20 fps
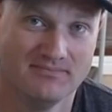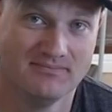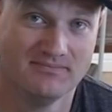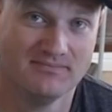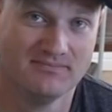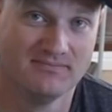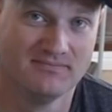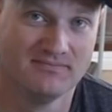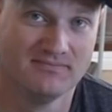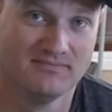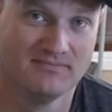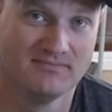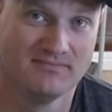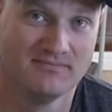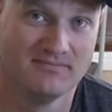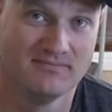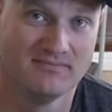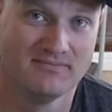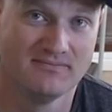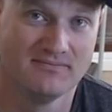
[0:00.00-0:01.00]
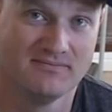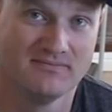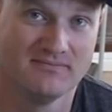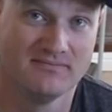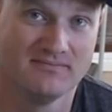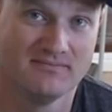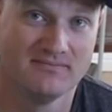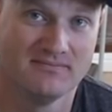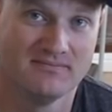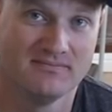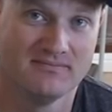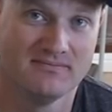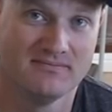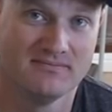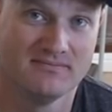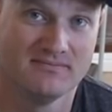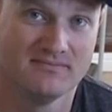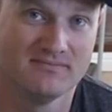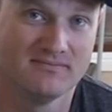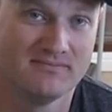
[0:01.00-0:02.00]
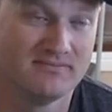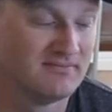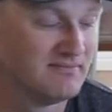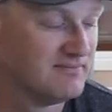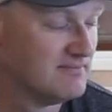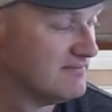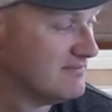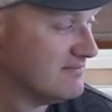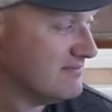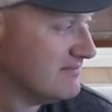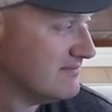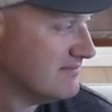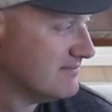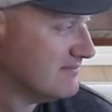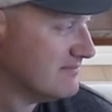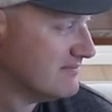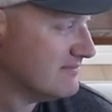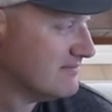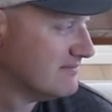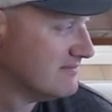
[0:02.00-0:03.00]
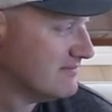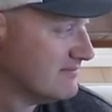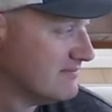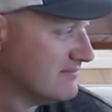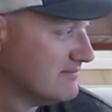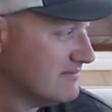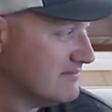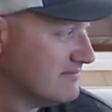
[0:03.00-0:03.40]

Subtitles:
[no speech]